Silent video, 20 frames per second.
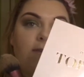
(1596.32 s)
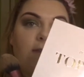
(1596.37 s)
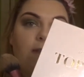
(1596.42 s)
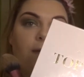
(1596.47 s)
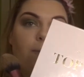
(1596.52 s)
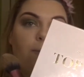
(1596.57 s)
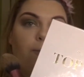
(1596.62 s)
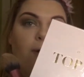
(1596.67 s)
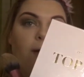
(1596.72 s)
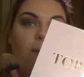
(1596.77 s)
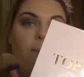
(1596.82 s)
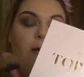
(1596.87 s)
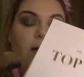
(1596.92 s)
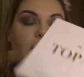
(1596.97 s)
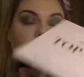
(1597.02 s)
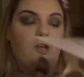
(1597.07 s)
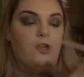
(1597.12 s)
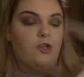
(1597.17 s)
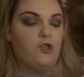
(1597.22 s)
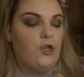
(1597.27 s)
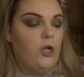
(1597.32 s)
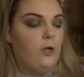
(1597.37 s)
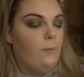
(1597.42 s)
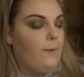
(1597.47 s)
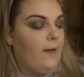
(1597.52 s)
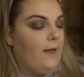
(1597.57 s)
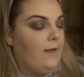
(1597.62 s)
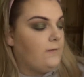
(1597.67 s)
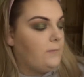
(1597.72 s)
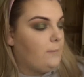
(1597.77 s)
the Primark
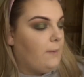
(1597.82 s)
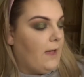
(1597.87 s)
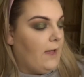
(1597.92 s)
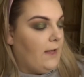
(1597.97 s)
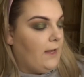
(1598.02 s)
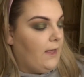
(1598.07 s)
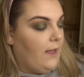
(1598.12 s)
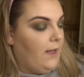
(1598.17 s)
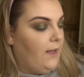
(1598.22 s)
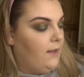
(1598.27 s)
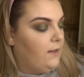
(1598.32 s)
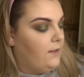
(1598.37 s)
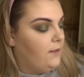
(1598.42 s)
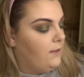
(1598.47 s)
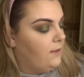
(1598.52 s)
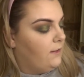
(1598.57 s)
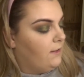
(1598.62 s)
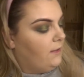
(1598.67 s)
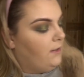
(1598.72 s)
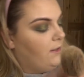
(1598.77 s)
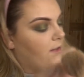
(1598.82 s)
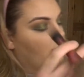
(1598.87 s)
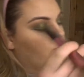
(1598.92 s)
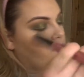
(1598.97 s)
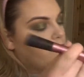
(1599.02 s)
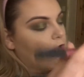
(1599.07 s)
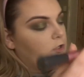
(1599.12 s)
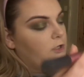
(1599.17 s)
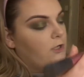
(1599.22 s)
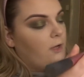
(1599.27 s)
Topaz palette. I'm
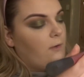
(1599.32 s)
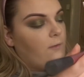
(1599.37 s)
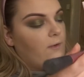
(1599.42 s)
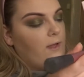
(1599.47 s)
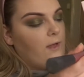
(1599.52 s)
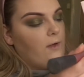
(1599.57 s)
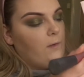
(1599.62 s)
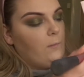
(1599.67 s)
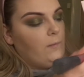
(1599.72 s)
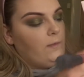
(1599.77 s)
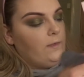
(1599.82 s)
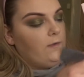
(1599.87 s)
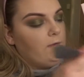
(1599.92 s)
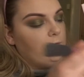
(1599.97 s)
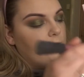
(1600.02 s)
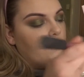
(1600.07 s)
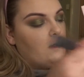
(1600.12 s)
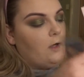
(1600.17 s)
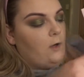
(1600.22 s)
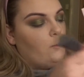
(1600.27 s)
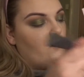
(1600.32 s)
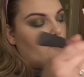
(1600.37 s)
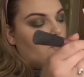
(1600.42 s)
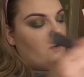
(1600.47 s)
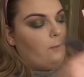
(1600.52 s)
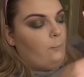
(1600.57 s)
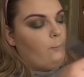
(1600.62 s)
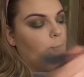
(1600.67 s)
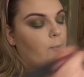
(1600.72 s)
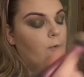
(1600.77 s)
just going to go in with this top
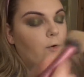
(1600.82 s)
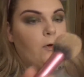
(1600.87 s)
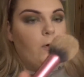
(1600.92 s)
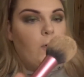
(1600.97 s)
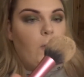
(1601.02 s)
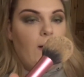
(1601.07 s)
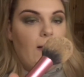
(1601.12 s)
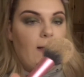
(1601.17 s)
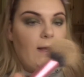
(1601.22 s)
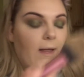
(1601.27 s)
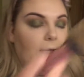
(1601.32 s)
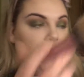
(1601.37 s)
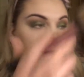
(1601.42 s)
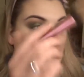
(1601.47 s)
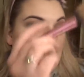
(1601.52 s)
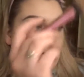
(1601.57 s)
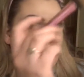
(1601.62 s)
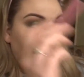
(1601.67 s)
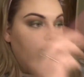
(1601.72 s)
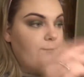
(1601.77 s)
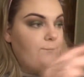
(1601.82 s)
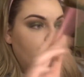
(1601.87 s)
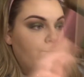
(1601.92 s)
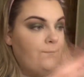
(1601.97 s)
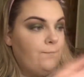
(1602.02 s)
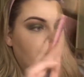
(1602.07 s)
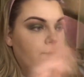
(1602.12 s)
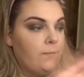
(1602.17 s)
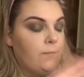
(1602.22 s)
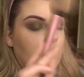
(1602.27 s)
one, but quite lightly,
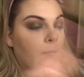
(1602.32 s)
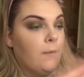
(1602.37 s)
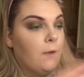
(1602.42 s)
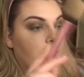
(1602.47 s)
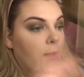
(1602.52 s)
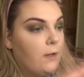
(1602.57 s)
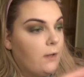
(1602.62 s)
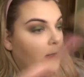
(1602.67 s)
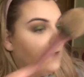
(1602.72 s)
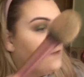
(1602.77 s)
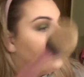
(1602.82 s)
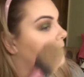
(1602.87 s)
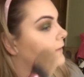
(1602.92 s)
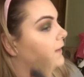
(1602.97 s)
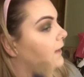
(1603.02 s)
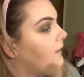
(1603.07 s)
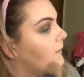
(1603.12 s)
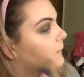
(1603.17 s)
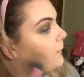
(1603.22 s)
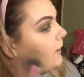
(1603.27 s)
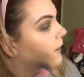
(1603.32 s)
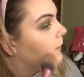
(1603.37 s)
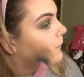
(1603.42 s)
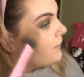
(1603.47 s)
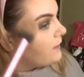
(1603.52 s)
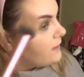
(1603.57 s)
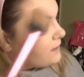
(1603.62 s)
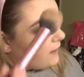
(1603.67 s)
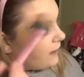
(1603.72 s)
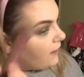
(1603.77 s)
because it is
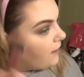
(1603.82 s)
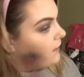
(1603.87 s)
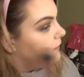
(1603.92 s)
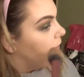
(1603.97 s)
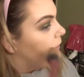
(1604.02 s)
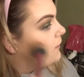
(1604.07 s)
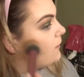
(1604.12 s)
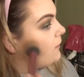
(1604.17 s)
pigmented.